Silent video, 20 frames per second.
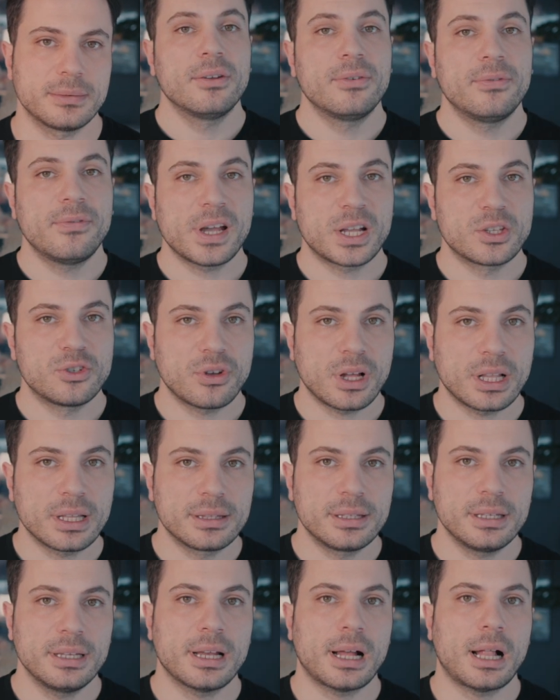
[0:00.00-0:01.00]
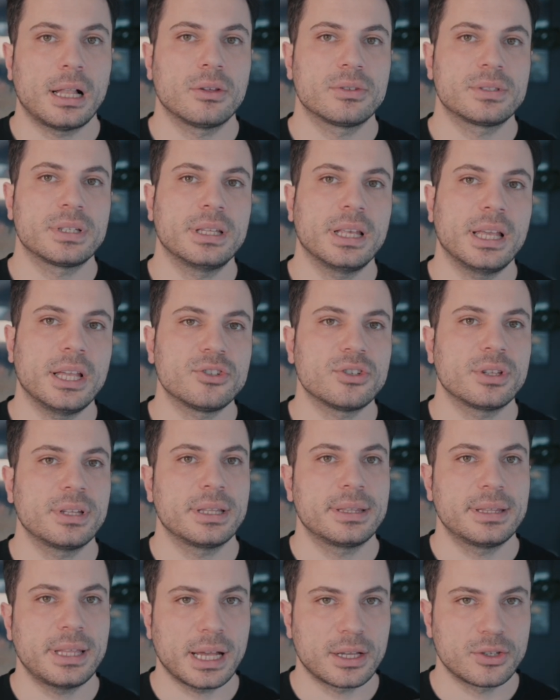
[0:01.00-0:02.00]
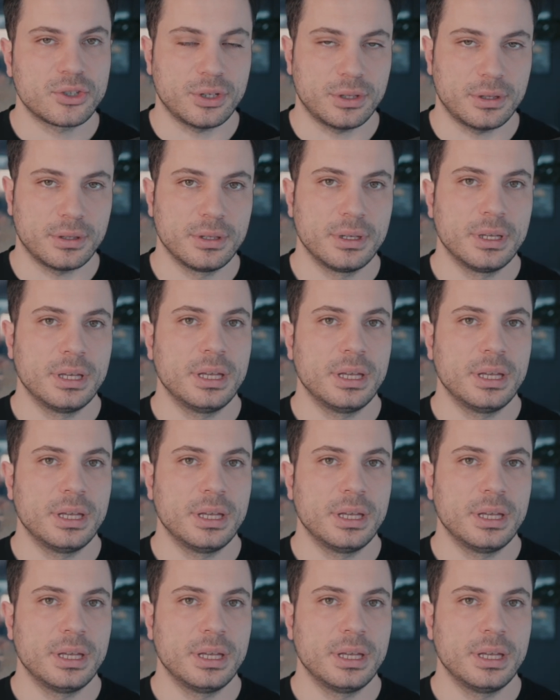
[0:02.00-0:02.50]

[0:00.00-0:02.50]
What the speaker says: Factuality hallucination detection